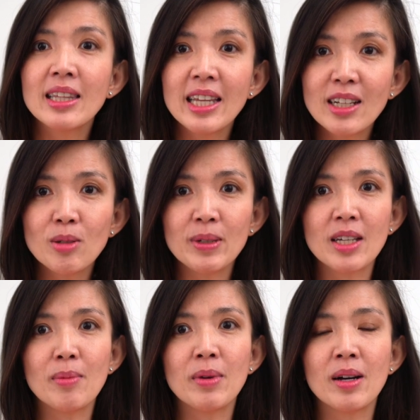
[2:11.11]
things to be
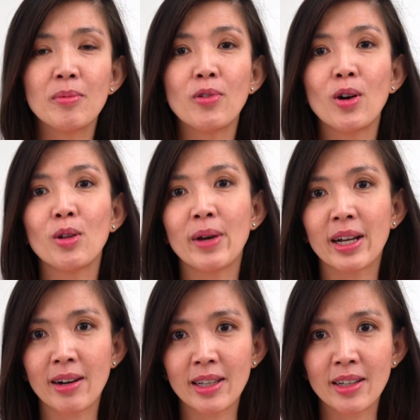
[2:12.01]
summed up, followed by
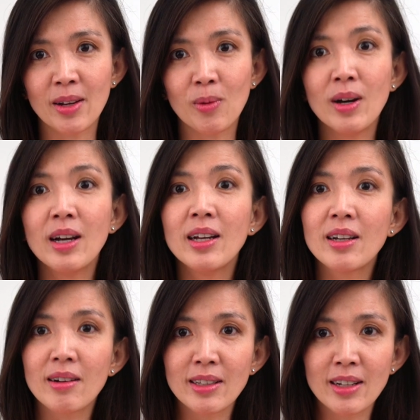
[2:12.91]
criteria 1,
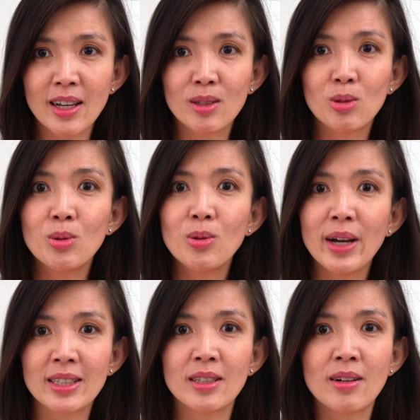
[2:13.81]
criteria 2,
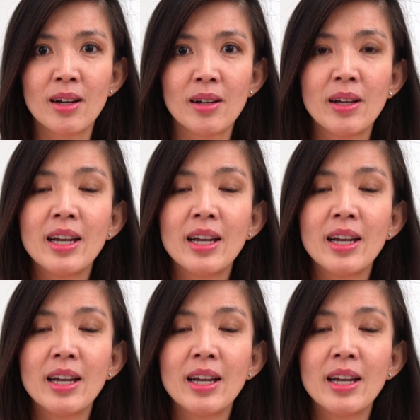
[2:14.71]
etc.